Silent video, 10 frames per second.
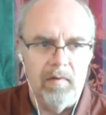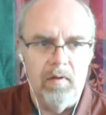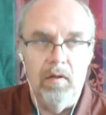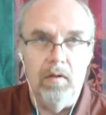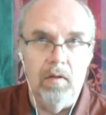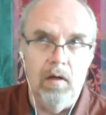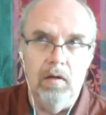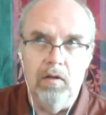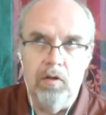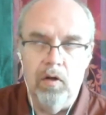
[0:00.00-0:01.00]
you
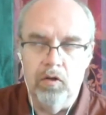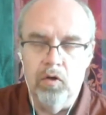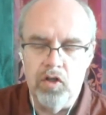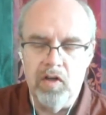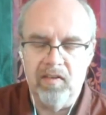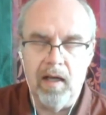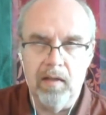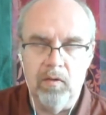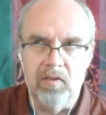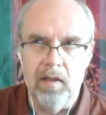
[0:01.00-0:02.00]
you, you just
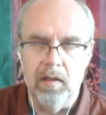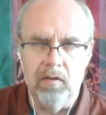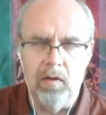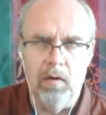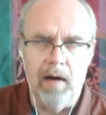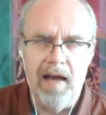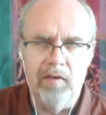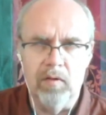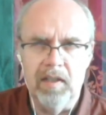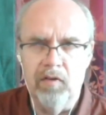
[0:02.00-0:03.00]
start to say, so I
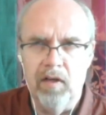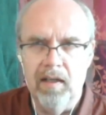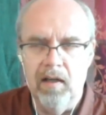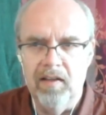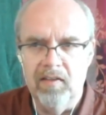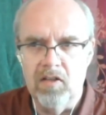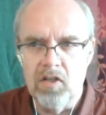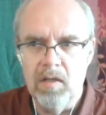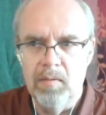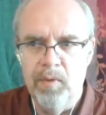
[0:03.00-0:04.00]
have to give a, a
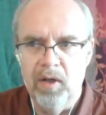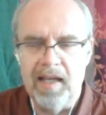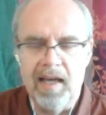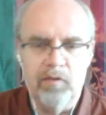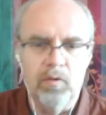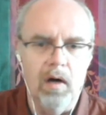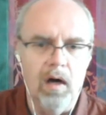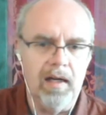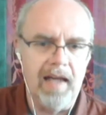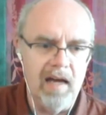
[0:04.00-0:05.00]
decision, but I have to
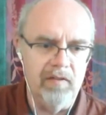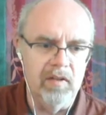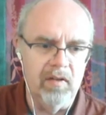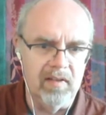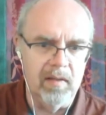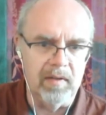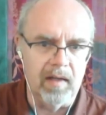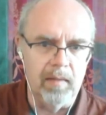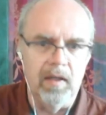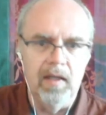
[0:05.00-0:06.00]
archive in the same
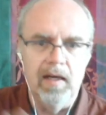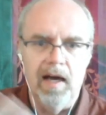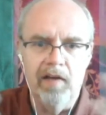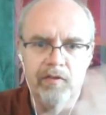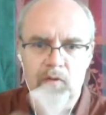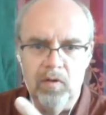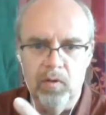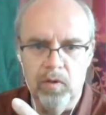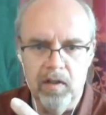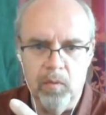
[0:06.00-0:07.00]
time. I have to
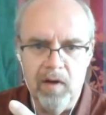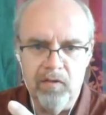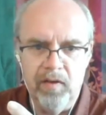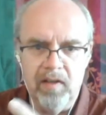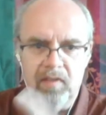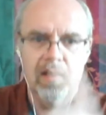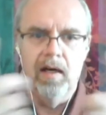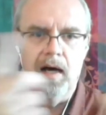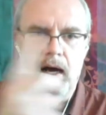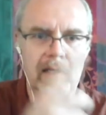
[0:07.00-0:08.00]
do one thing
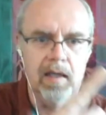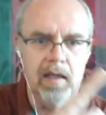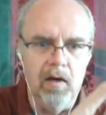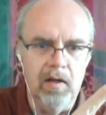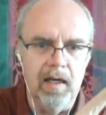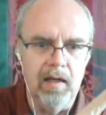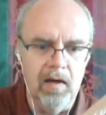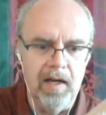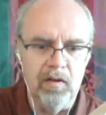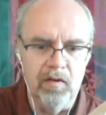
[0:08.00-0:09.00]
and uh,
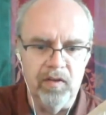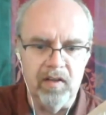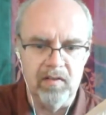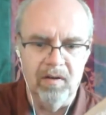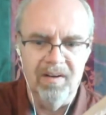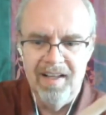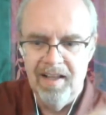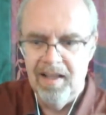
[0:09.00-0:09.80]
another thing. So